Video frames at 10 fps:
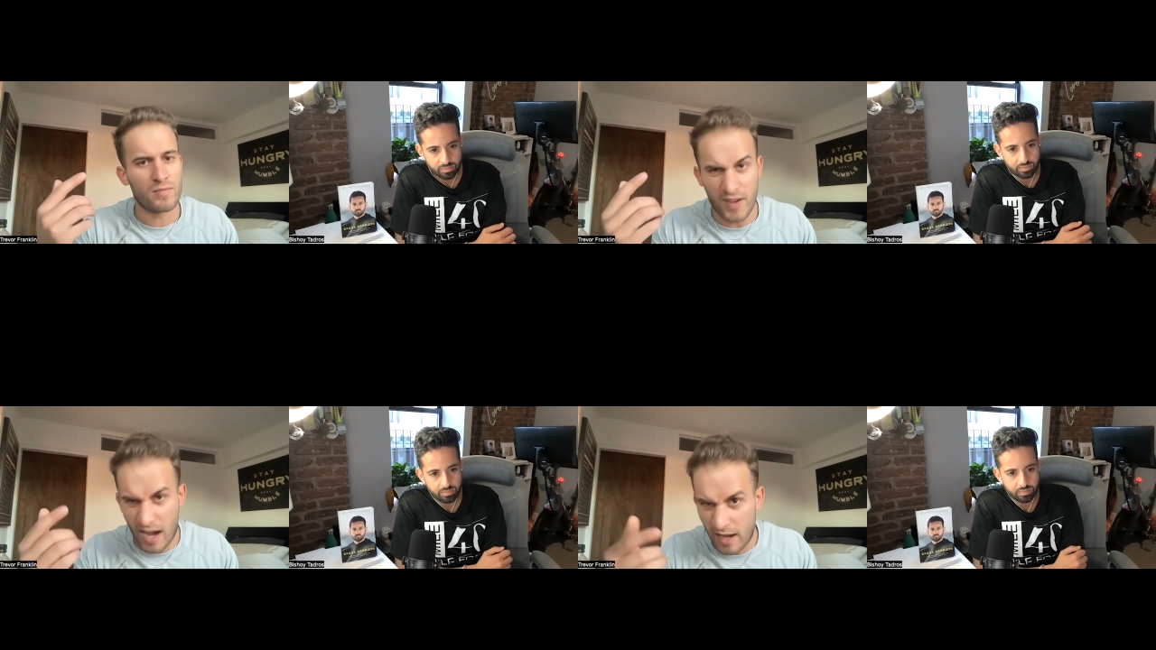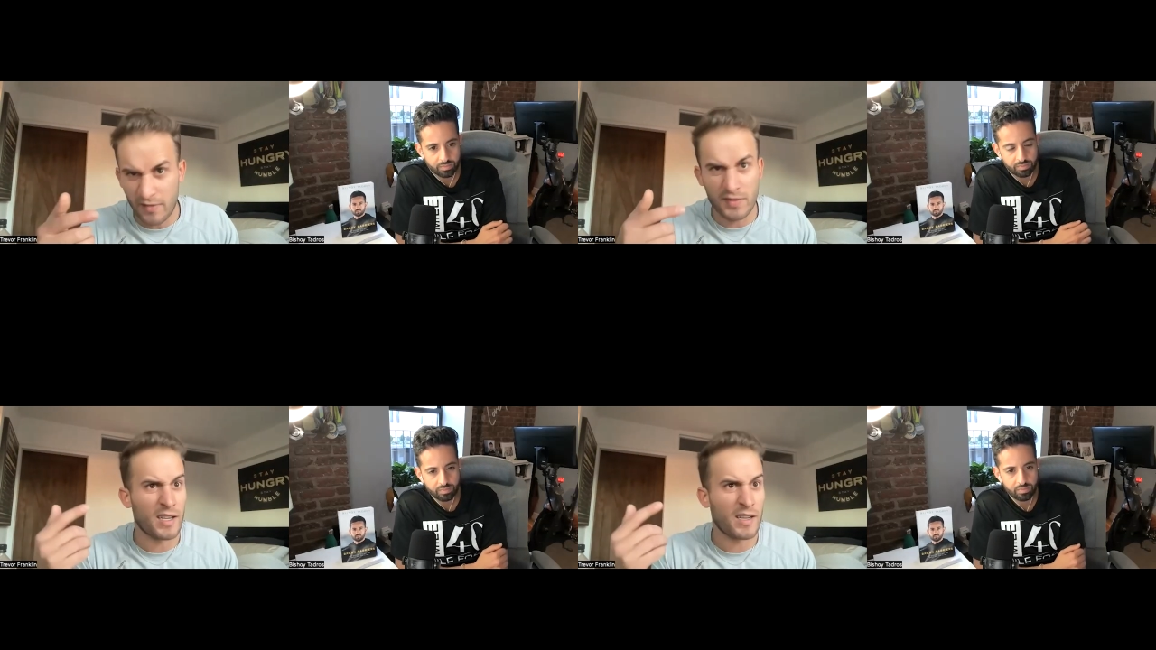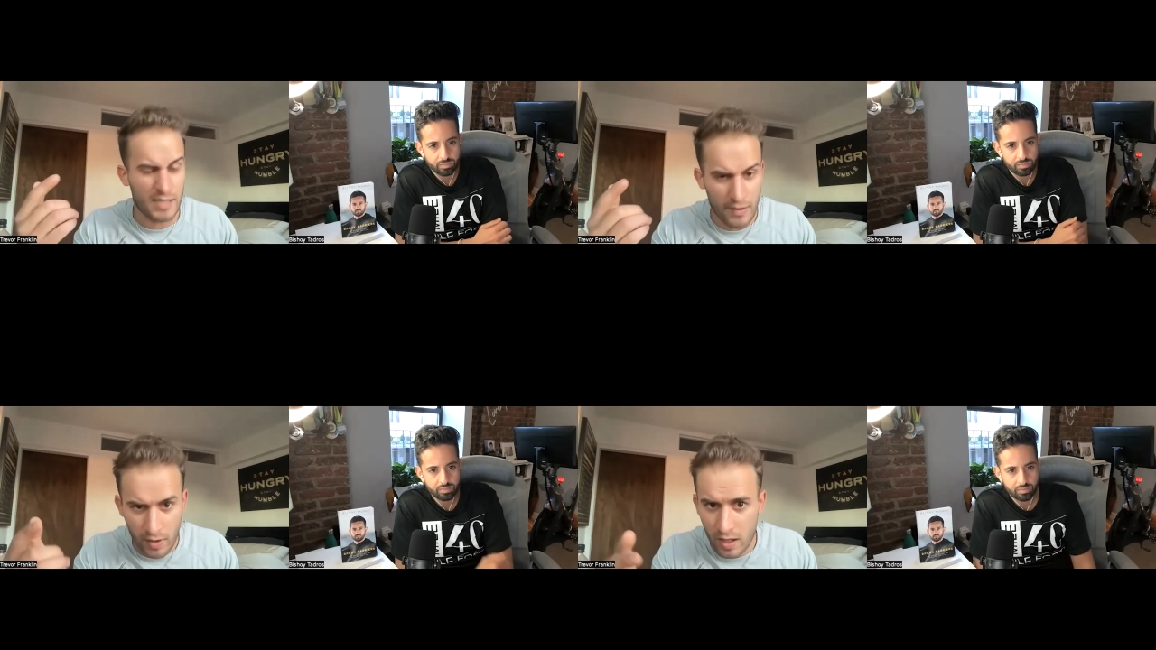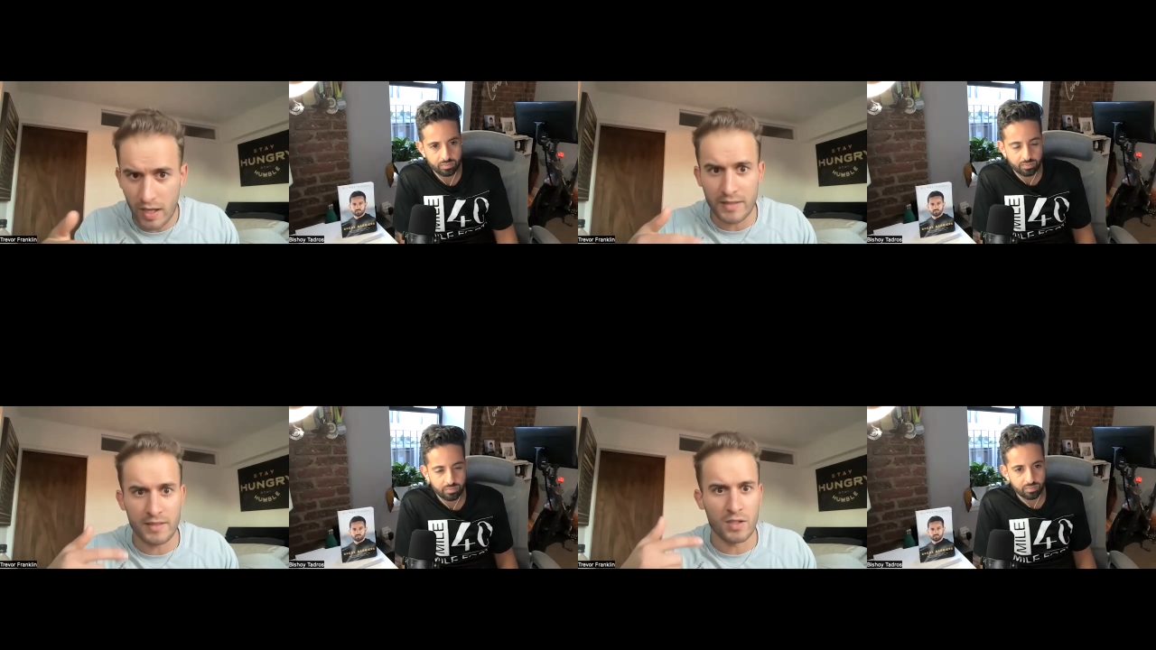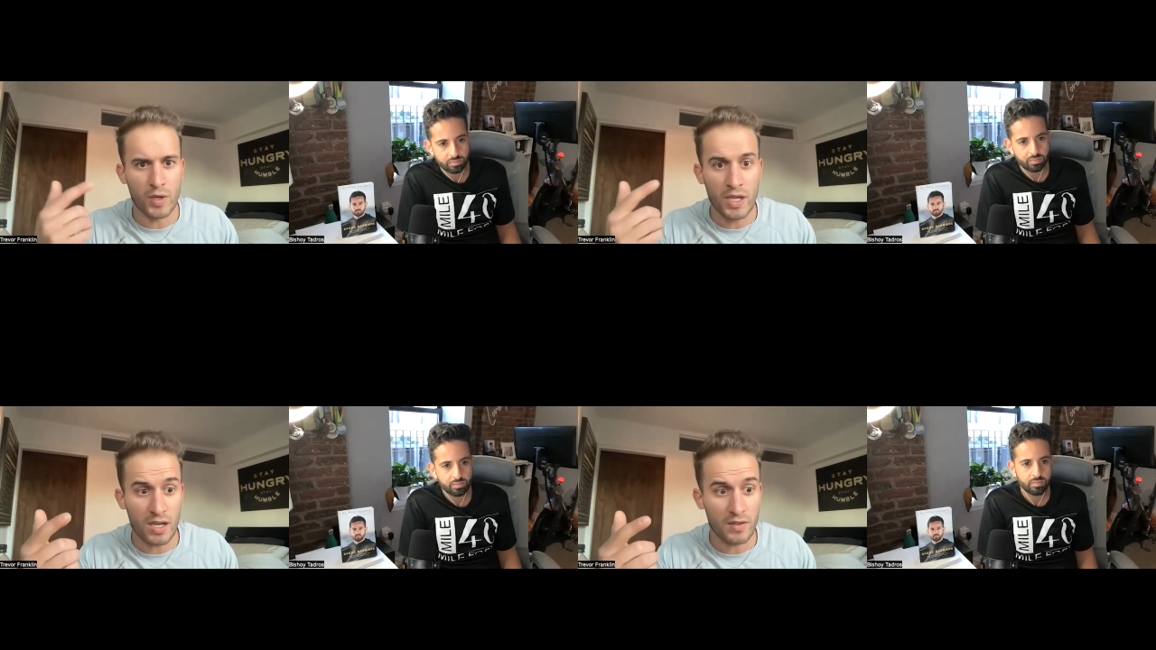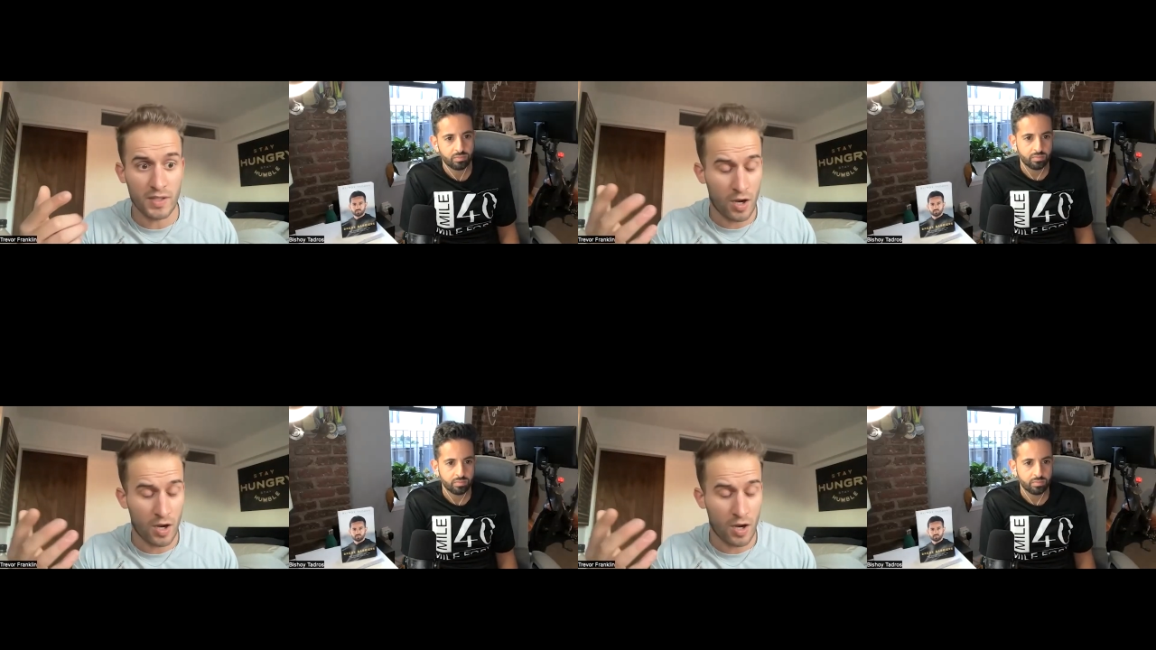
Speaker 1: five, six, seven clients in a week, I was like,